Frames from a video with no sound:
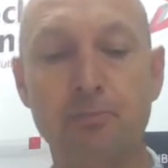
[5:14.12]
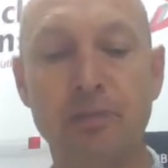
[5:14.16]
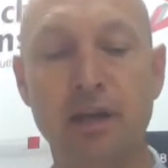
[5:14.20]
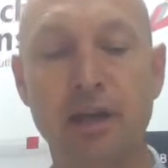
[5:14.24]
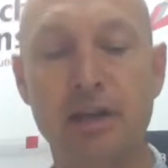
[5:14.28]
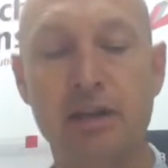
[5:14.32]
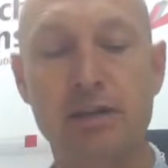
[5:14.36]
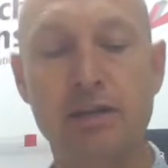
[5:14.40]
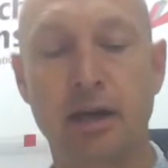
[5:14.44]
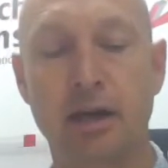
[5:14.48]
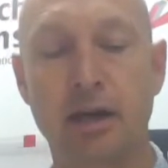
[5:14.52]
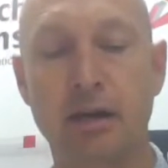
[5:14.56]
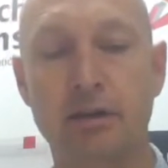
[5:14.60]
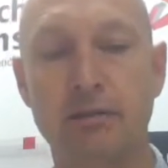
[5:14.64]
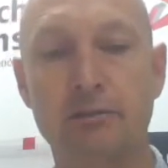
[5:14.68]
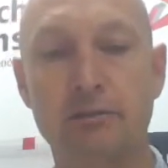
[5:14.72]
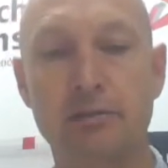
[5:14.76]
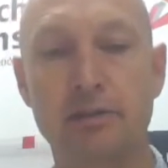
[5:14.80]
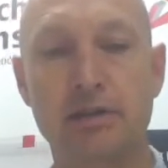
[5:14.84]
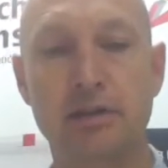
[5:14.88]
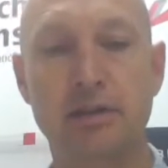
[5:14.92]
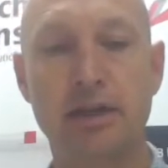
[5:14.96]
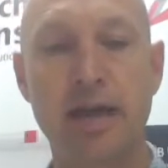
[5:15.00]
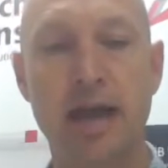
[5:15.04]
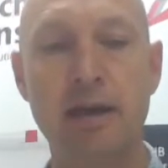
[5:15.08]

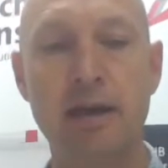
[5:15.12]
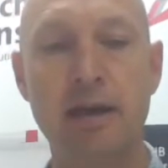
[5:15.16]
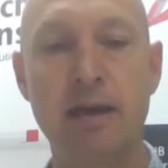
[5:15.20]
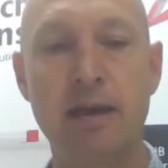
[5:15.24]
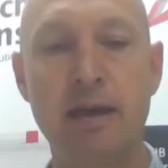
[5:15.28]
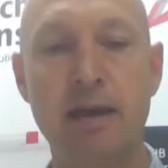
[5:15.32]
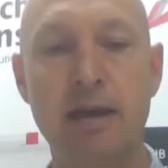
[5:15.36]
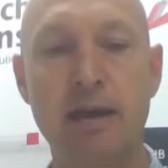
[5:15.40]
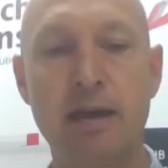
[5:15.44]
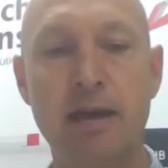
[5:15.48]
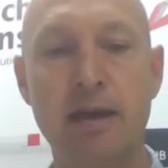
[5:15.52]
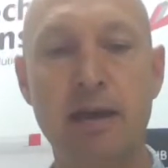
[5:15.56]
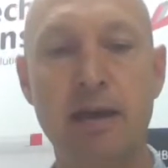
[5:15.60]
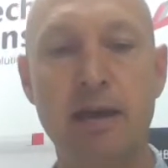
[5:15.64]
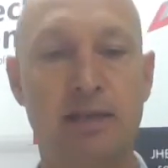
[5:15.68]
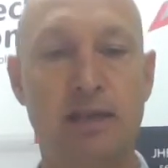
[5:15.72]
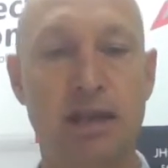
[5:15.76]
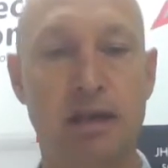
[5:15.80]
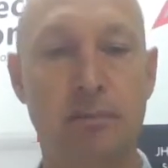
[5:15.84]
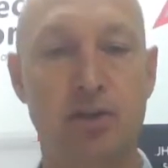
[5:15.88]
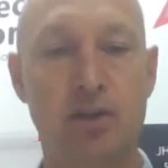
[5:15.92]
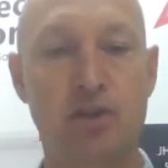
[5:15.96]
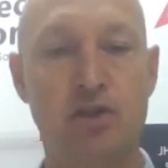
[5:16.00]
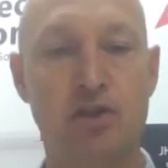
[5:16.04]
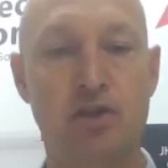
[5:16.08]
So today, Murray's going to
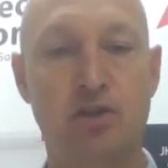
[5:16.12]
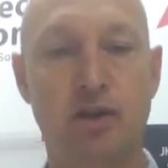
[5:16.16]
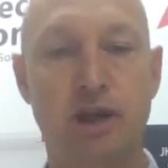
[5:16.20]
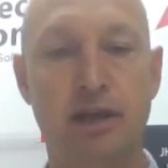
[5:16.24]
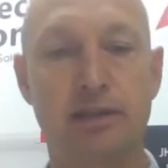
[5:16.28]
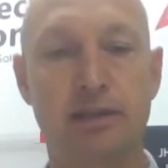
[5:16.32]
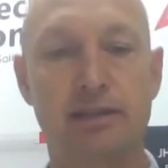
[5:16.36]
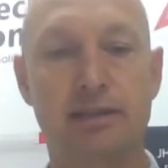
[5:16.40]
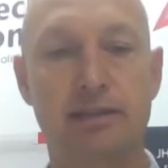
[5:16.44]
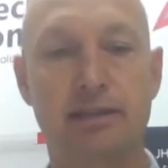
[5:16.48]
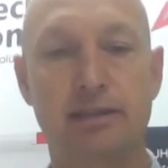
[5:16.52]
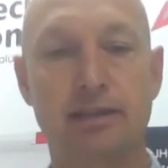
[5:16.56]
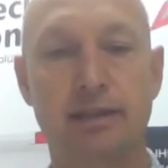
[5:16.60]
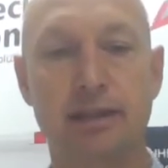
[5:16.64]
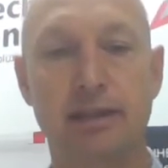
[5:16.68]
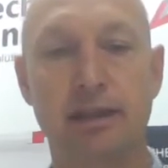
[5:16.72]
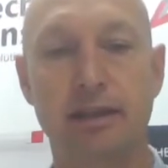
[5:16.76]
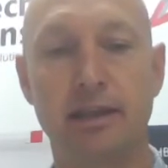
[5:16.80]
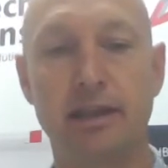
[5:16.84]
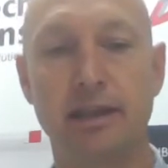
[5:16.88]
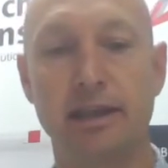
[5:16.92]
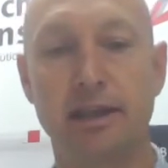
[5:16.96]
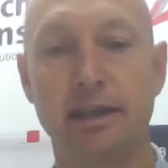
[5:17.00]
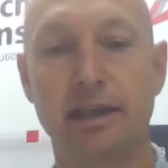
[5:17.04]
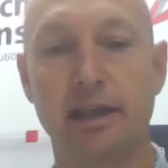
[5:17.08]
demonstrate
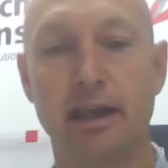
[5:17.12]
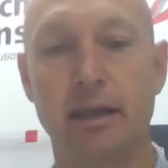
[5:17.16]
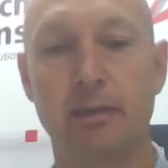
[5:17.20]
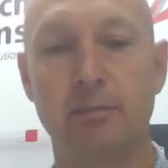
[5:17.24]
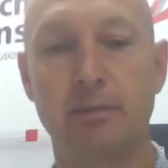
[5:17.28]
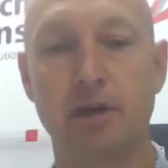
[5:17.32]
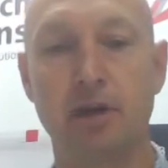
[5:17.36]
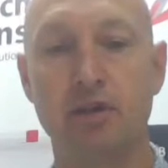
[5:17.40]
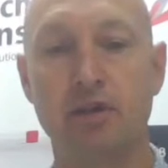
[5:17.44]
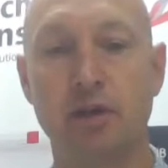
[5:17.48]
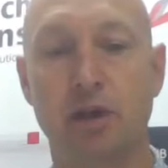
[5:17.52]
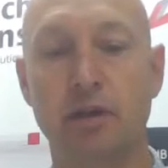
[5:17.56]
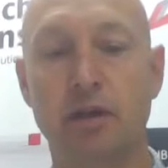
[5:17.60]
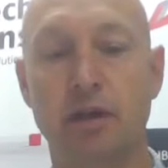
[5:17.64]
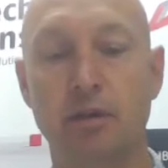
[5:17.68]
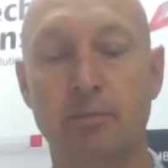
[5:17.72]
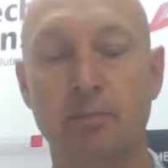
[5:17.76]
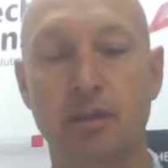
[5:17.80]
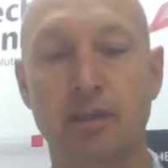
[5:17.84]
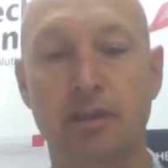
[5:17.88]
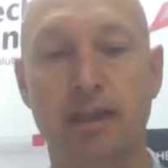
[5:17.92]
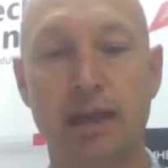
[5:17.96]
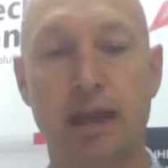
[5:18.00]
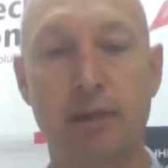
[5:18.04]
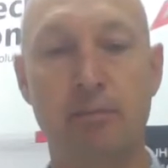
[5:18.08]
the Elmo
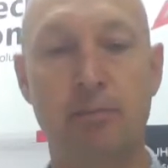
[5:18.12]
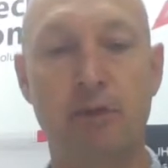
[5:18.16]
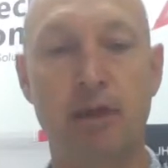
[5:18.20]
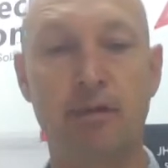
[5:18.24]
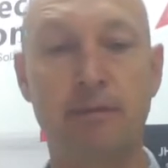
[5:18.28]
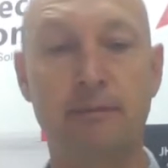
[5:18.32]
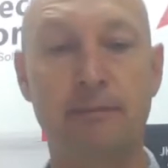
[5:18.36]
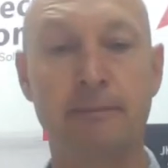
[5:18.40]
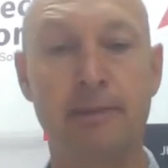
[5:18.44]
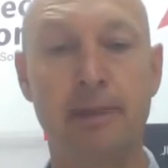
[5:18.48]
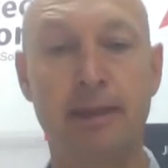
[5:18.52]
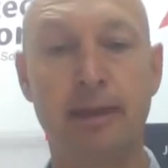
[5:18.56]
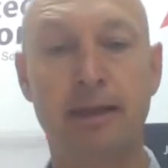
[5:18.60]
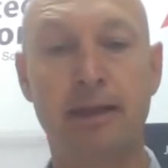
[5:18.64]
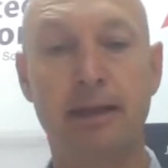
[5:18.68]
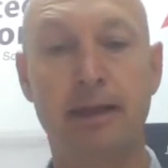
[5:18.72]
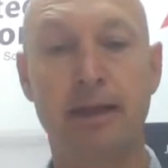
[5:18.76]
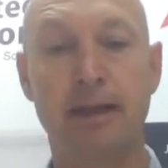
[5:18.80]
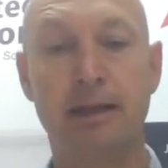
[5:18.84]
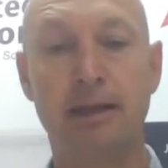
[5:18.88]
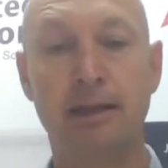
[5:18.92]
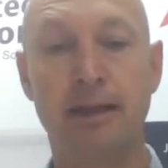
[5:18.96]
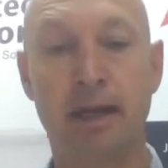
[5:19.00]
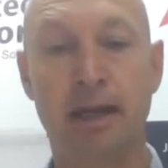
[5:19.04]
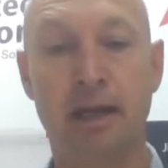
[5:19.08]
document camera
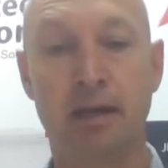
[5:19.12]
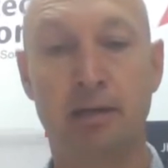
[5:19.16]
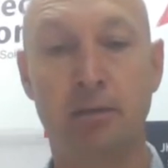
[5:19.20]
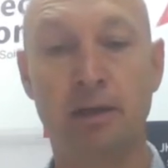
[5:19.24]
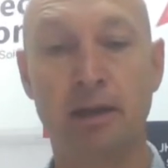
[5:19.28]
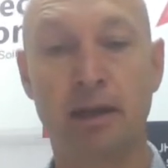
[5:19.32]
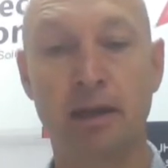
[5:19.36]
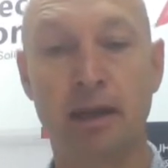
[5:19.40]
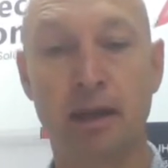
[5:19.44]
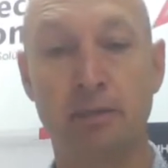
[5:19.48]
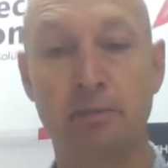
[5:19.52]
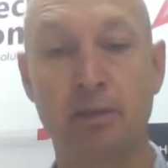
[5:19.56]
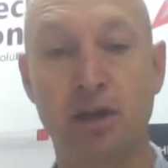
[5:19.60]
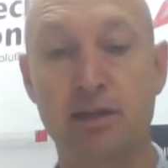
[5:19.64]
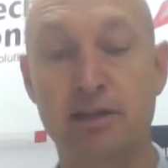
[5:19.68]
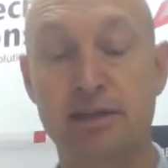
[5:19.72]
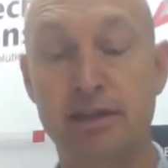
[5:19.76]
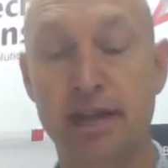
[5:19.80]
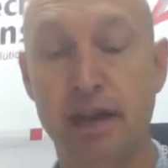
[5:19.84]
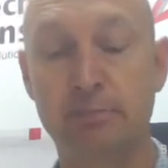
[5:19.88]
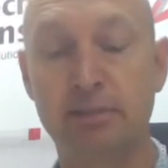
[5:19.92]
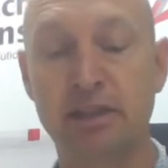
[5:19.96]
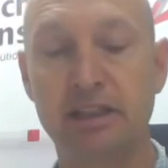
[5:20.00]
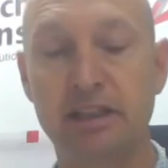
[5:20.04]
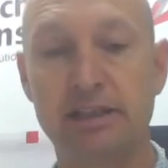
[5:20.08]
and the Elmo
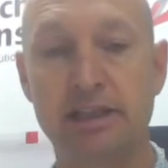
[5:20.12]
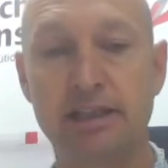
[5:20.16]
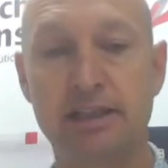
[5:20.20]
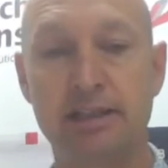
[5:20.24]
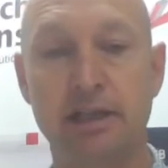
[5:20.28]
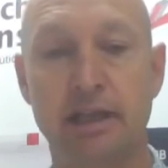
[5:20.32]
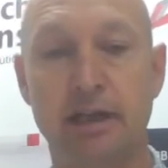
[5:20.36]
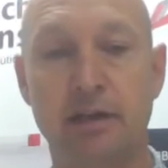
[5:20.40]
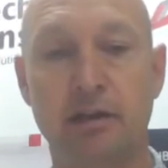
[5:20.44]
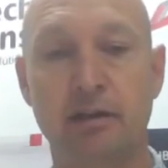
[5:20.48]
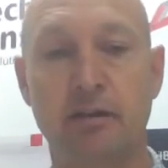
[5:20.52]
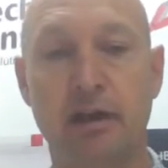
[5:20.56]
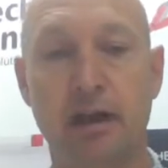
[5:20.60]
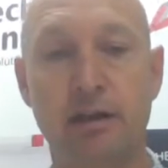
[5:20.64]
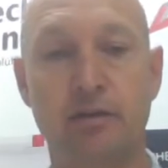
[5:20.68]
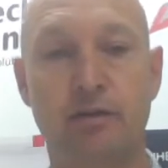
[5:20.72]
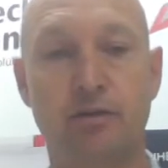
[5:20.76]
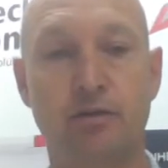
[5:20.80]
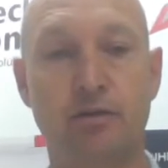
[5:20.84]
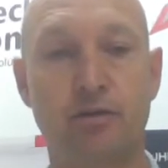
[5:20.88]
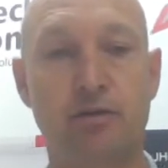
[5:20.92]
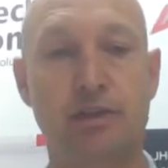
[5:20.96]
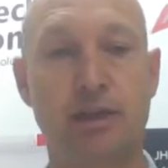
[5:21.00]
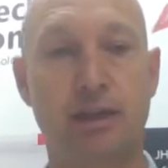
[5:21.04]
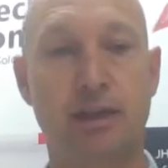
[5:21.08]
tablet. He's going to run
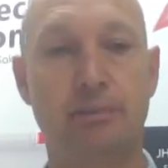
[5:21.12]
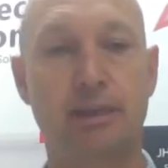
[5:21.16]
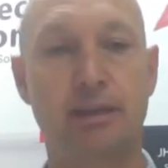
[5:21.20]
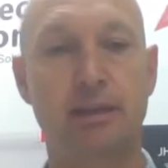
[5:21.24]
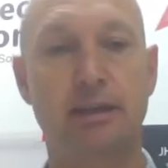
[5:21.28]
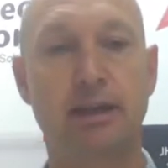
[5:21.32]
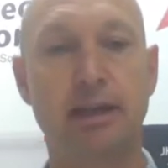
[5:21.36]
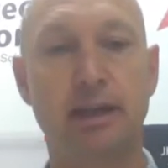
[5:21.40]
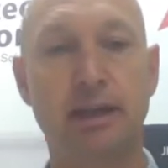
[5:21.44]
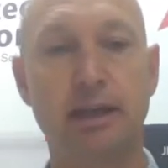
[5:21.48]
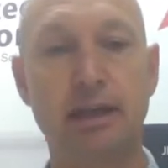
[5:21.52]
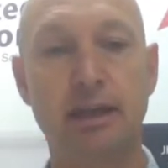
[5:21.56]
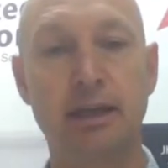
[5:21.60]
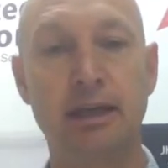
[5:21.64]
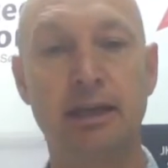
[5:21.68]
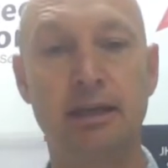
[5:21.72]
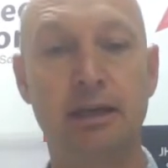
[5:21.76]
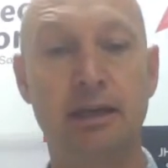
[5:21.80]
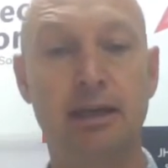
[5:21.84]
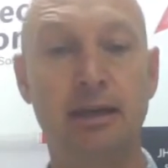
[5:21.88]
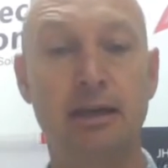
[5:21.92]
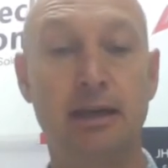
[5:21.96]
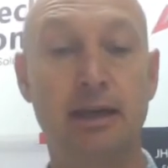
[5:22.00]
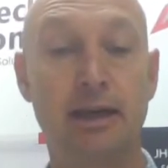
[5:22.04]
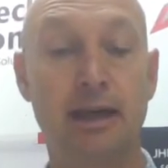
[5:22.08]
through some of the
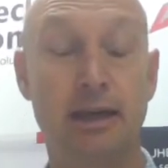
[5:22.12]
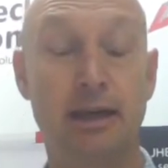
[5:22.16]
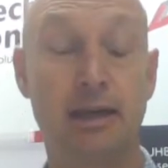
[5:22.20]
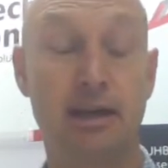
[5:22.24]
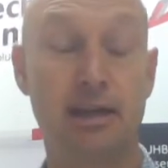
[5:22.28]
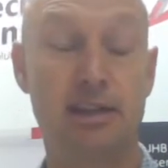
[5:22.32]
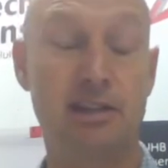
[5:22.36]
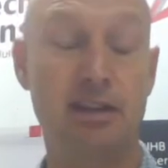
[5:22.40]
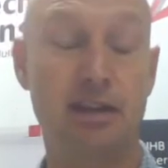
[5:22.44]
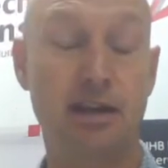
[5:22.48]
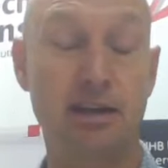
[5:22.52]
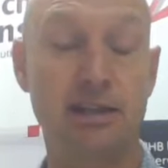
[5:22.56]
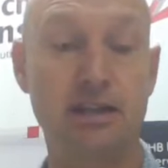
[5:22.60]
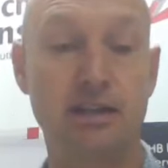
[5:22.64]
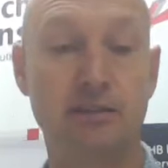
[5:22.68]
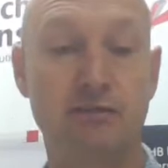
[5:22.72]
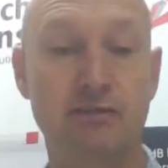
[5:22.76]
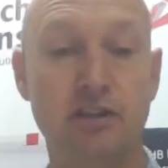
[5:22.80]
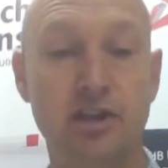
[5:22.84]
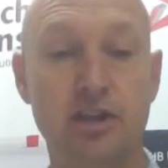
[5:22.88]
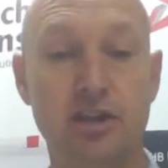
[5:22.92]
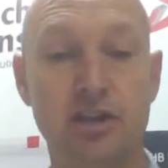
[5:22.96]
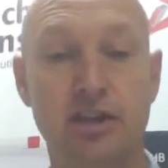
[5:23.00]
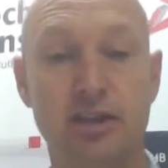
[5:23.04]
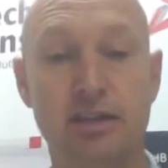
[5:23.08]
key and exciting
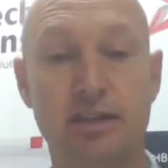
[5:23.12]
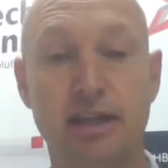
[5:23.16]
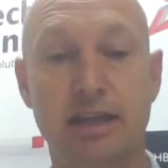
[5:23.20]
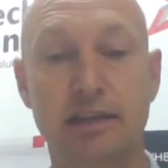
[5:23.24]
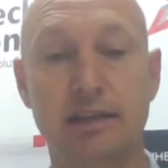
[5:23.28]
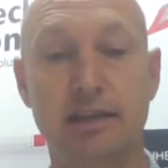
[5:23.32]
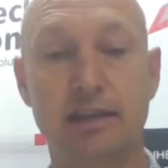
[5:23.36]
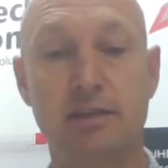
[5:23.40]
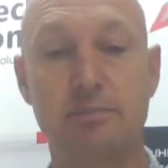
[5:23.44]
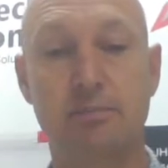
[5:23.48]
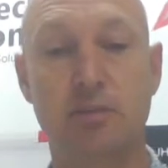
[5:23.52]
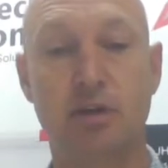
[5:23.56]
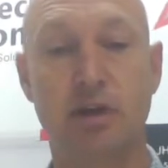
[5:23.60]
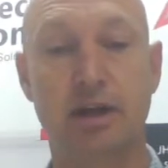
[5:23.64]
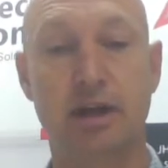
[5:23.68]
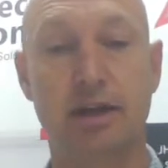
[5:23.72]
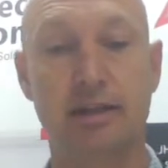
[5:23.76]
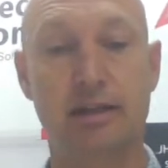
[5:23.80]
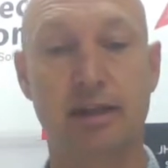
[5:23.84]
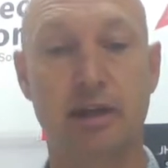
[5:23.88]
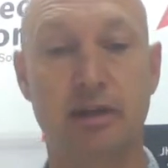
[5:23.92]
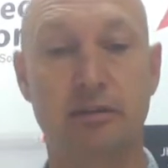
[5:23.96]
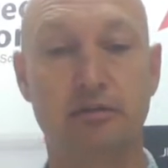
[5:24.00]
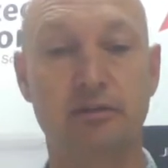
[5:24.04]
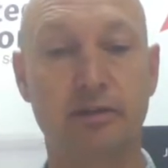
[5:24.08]
features that these
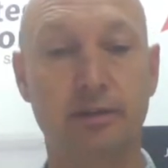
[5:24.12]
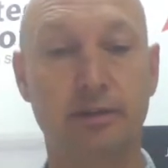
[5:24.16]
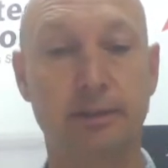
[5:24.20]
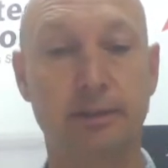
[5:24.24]
products have.